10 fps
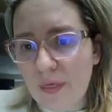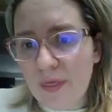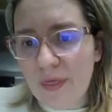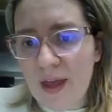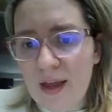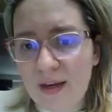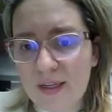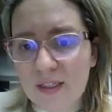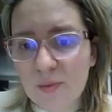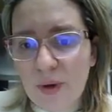that
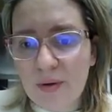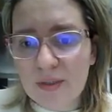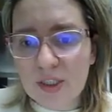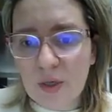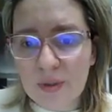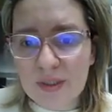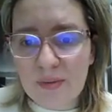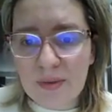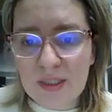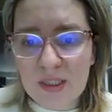is where it's going
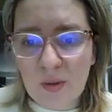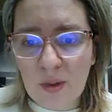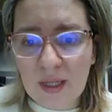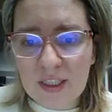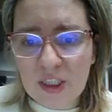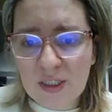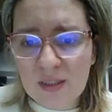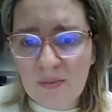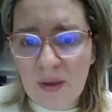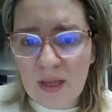to be. So let's
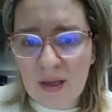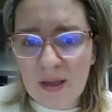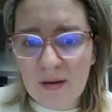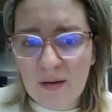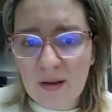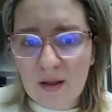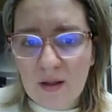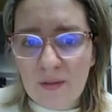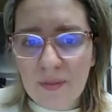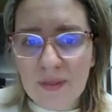just make it
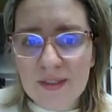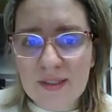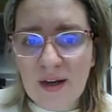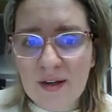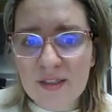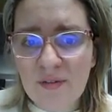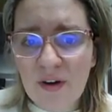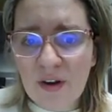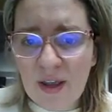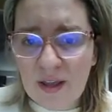the size of
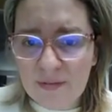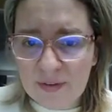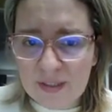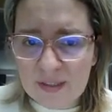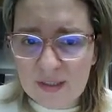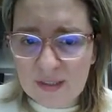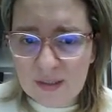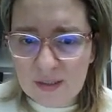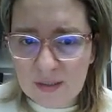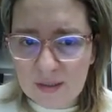our canvas.